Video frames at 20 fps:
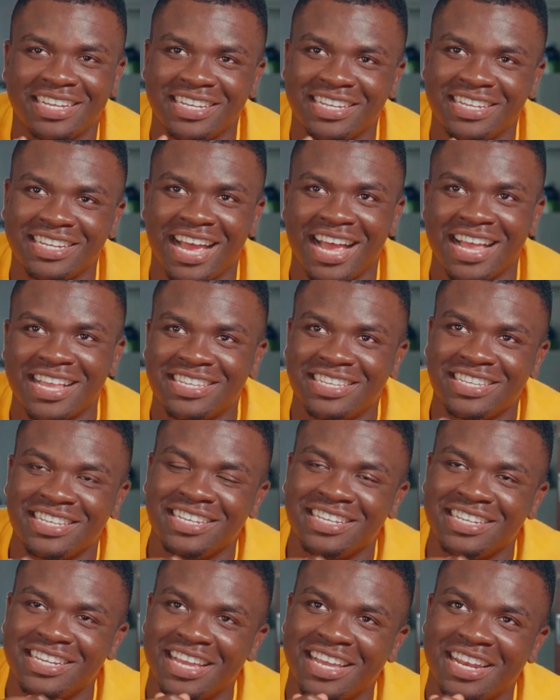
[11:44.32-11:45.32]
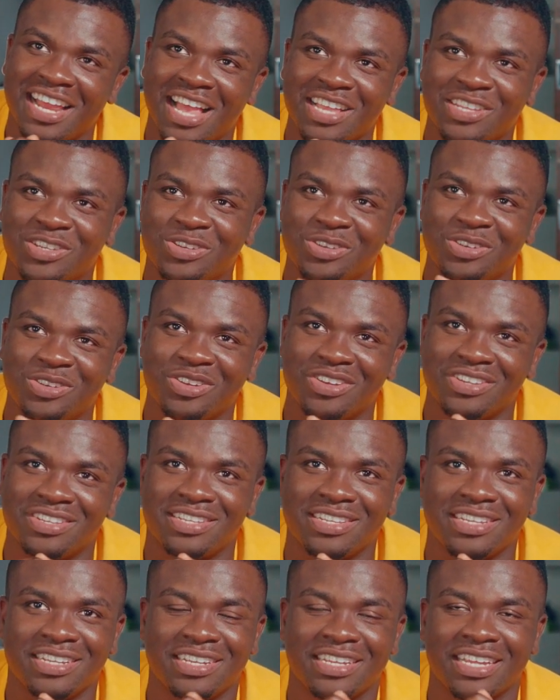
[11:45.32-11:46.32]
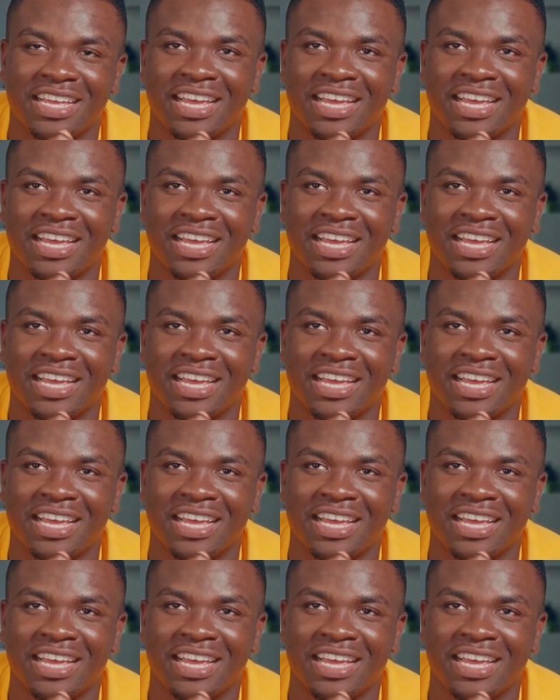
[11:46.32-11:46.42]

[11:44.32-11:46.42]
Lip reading: That scene there, that studio scene